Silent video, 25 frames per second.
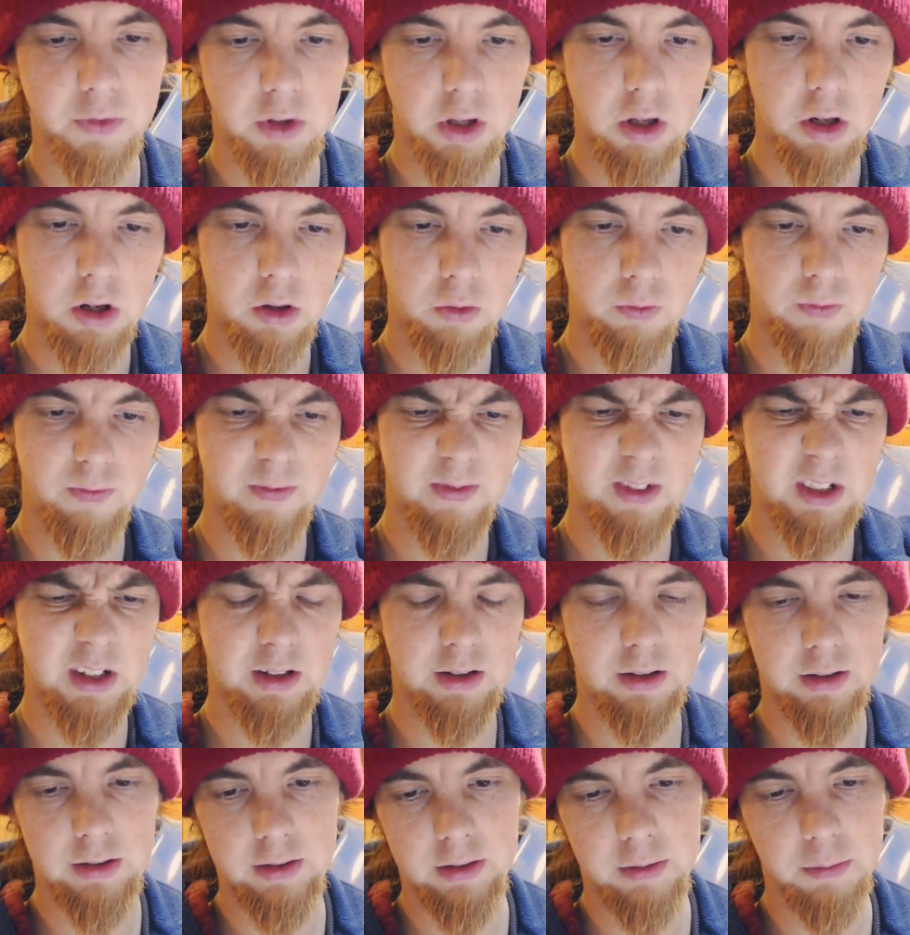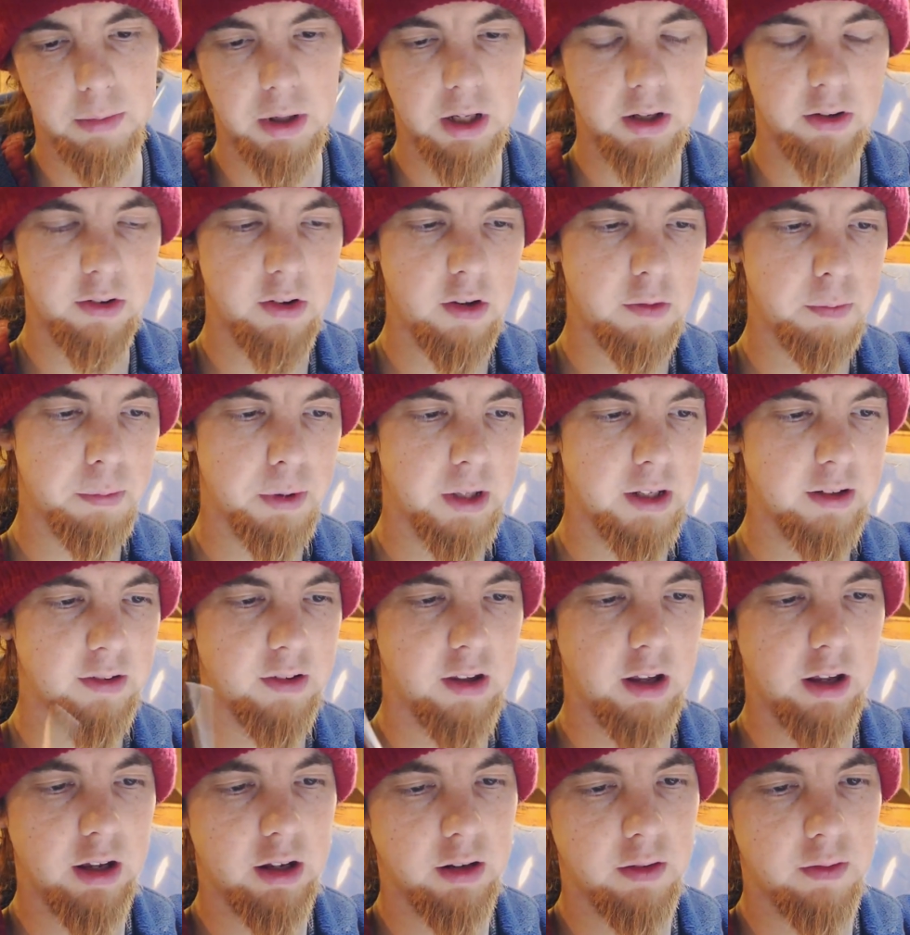You don't, because it's
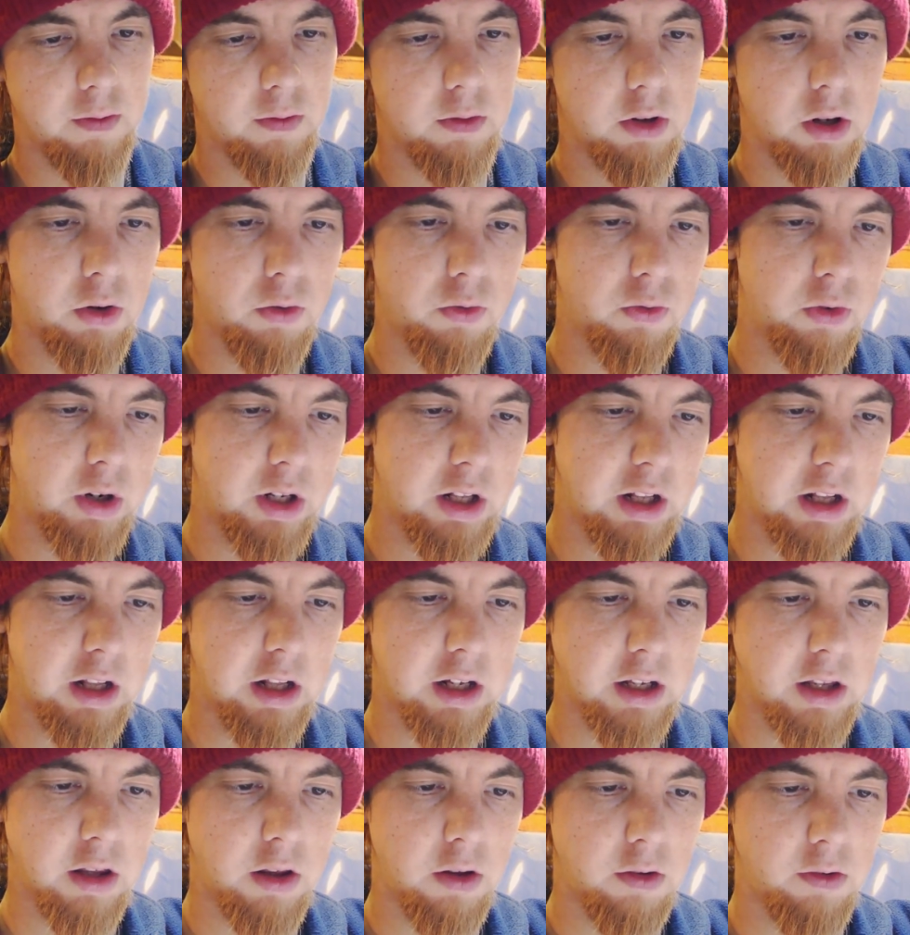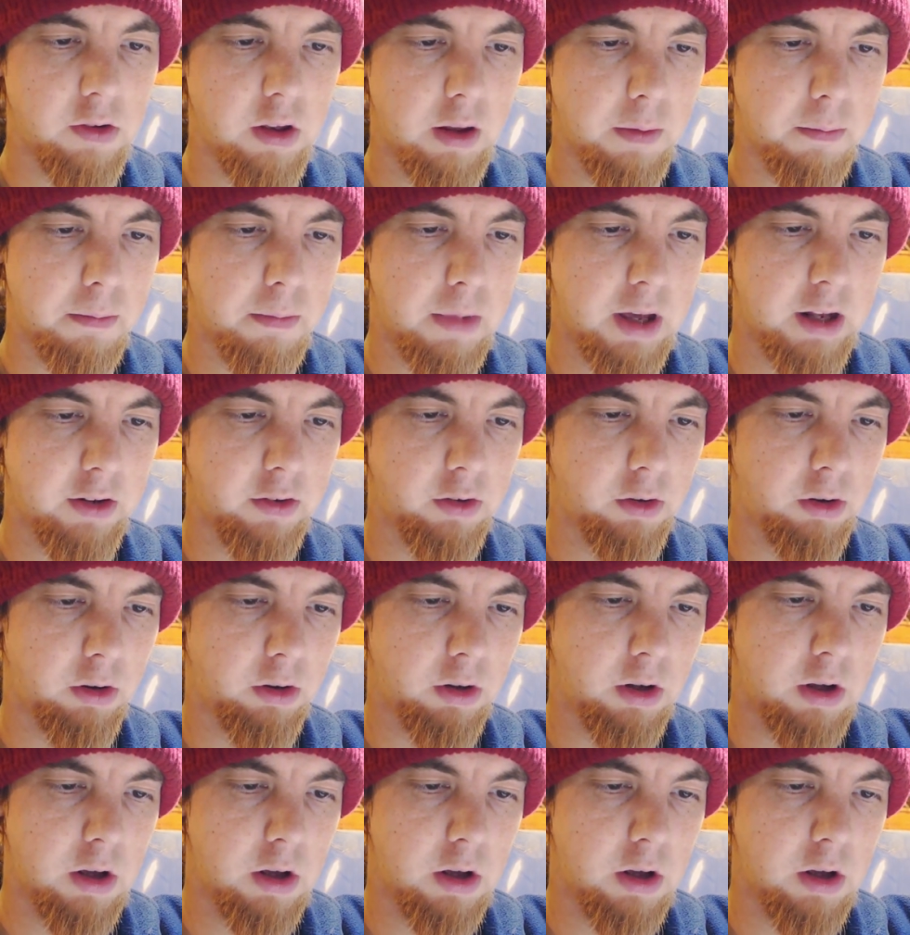plastic, I don't really like using metal